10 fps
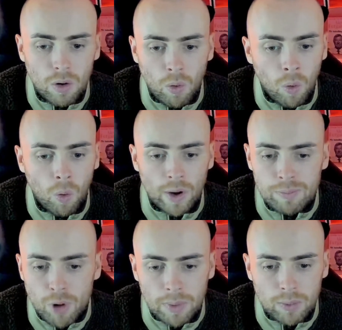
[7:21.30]
or he
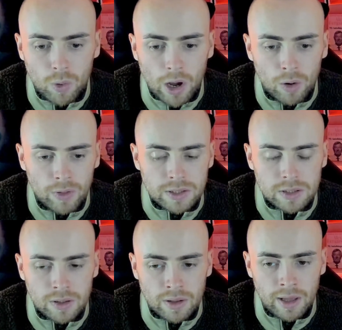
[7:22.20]
probably will go
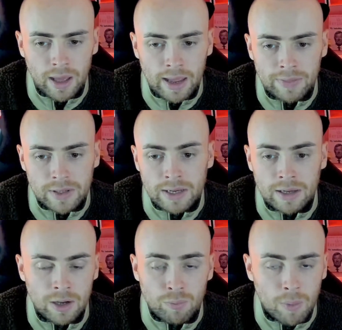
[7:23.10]

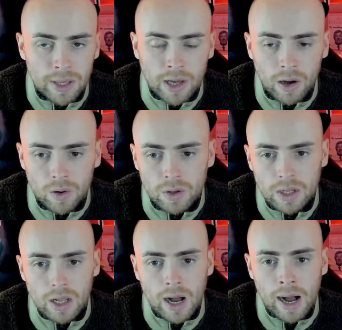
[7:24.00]
he'll probably go.
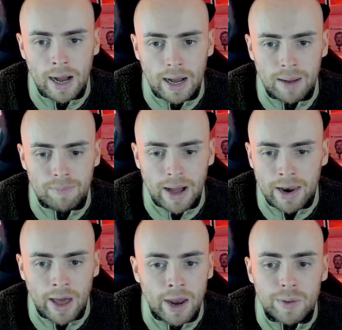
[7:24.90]
And
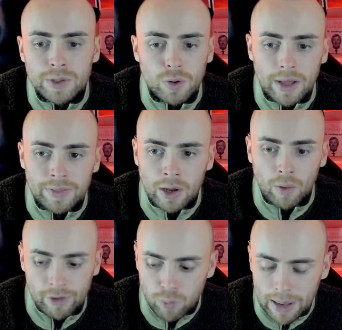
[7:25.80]
I would do that deal.
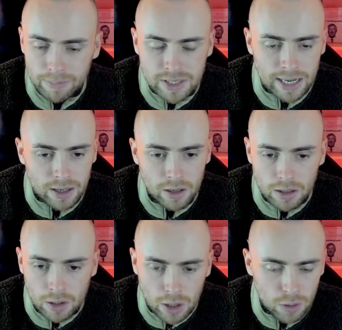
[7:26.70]
If Wan-Bissaka
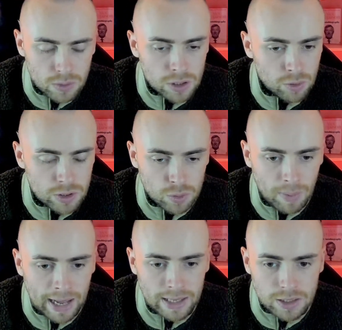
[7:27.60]
could go to Crystal
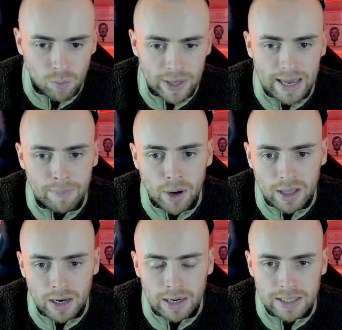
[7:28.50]
Palace and we get
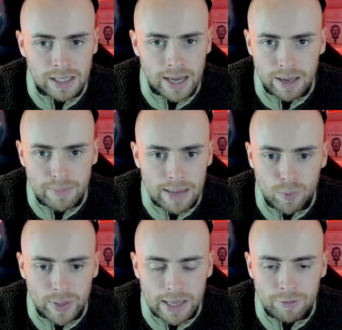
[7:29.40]
Michael Elise and maybe
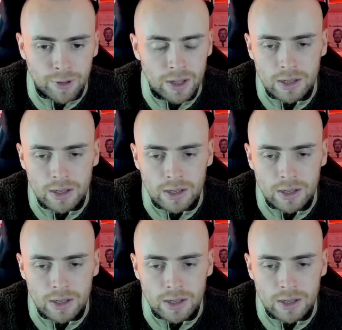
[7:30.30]
we give